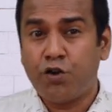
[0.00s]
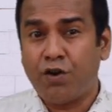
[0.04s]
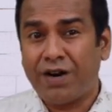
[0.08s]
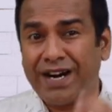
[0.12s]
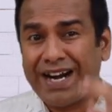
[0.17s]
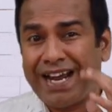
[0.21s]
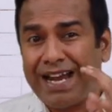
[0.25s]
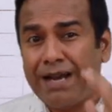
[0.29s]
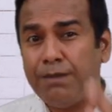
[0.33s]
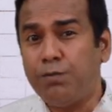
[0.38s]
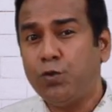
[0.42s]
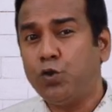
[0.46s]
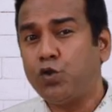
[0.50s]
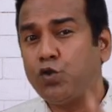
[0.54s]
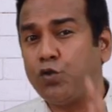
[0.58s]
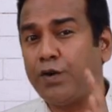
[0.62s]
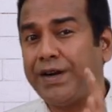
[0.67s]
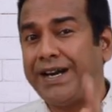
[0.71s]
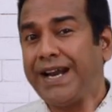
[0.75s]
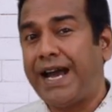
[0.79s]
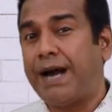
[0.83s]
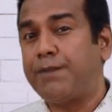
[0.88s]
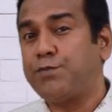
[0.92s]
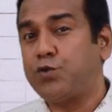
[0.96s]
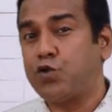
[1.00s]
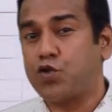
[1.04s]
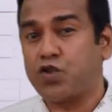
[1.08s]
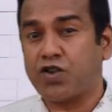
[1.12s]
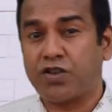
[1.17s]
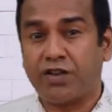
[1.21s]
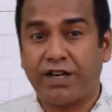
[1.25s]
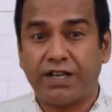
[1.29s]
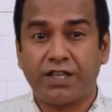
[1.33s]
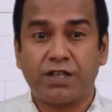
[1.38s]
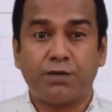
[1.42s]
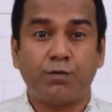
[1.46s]
you're able to adapt to
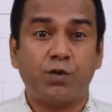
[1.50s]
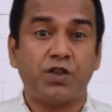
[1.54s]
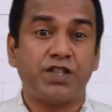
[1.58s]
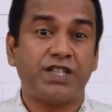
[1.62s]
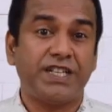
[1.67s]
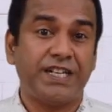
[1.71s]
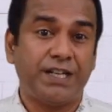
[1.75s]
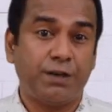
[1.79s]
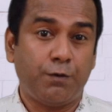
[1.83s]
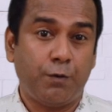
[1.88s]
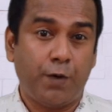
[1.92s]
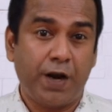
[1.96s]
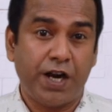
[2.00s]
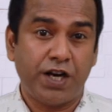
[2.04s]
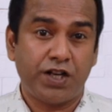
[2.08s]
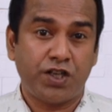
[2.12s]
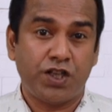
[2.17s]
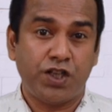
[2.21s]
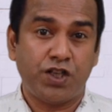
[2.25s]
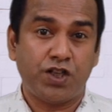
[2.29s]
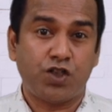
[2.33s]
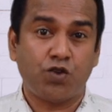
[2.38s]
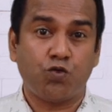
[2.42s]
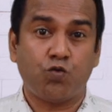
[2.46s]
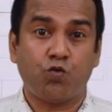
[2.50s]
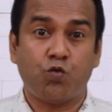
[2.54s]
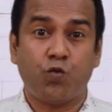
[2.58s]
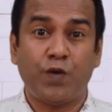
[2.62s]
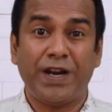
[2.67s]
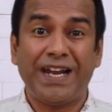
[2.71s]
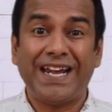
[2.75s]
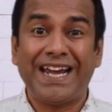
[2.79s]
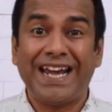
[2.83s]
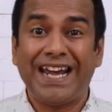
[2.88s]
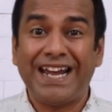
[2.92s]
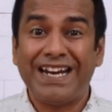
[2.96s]
stressful situations to
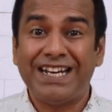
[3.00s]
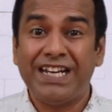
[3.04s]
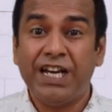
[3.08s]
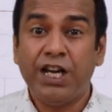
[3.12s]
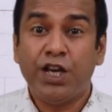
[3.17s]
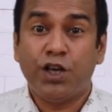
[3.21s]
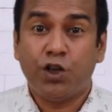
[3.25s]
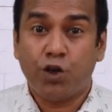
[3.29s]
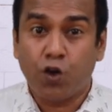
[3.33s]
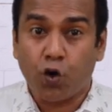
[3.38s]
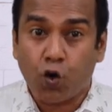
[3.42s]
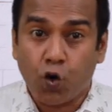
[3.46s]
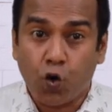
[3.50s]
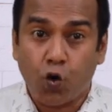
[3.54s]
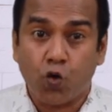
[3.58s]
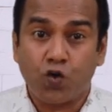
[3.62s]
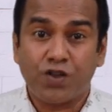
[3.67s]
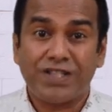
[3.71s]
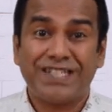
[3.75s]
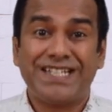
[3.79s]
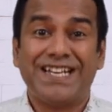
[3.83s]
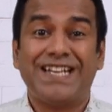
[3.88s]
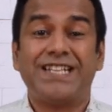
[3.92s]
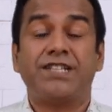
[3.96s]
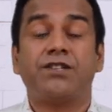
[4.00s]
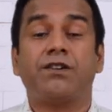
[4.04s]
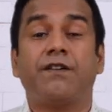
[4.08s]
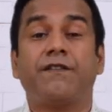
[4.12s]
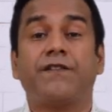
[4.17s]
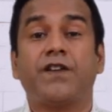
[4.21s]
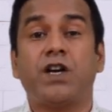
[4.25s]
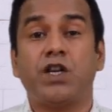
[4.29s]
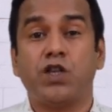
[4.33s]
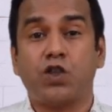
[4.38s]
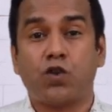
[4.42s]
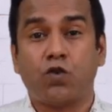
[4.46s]
regain your low sense
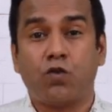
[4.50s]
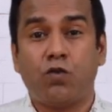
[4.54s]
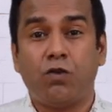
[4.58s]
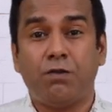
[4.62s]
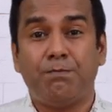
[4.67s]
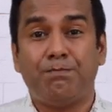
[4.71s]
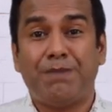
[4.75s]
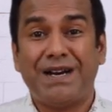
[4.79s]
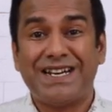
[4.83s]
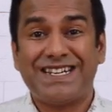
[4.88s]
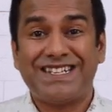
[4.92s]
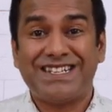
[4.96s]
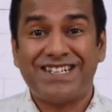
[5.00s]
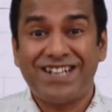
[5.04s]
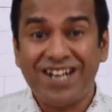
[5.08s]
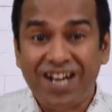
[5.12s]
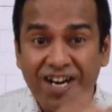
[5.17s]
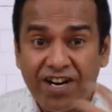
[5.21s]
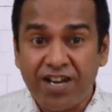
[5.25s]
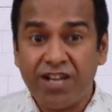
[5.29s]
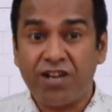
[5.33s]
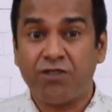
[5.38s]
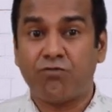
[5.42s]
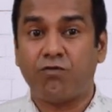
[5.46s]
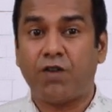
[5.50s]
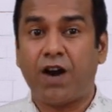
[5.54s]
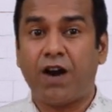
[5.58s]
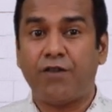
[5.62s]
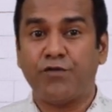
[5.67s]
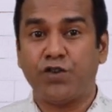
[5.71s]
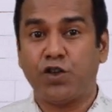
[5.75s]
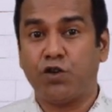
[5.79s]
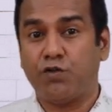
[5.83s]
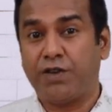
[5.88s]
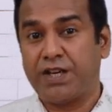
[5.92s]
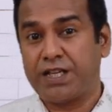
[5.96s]
of control by turning
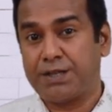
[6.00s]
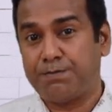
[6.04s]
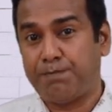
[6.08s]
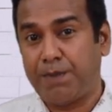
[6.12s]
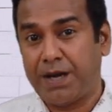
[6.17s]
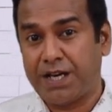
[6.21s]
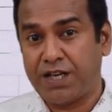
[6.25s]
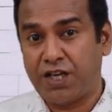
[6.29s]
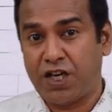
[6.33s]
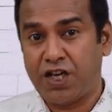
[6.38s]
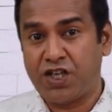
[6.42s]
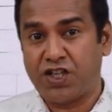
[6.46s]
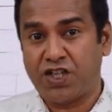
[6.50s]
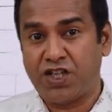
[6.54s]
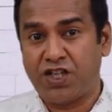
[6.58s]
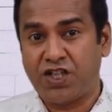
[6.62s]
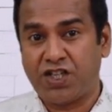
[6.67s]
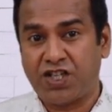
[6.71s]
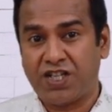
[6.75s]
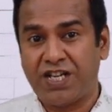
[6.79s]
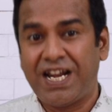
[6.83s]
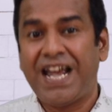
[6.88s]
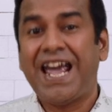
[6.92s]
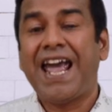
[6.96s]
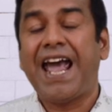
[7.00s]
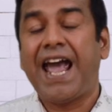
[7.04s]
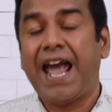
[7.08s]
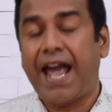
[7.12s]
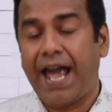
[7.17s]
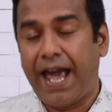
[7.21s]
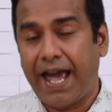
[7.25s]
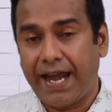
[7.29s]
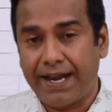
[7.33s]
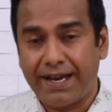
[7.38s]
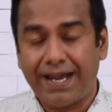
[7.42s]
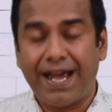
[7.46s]
around your expectations
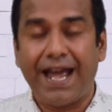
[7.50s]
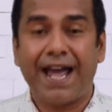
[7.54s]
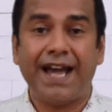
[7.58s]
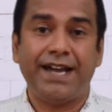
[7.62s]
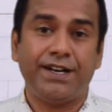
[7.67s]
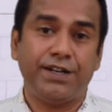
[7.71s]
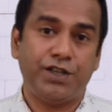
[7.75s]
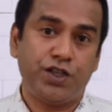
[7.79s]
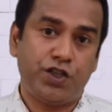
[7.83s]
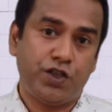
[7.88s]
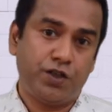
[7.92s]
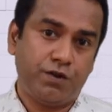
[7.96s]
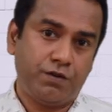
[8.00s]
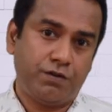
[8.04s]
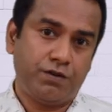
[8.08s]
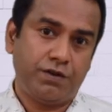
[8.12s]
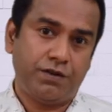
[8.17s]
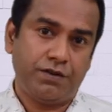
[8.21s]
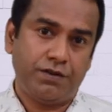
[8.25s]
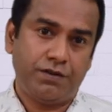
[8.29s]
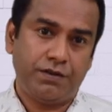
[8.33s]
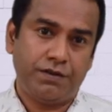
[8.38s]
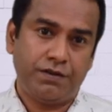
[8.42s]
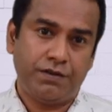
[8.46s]
and attitude.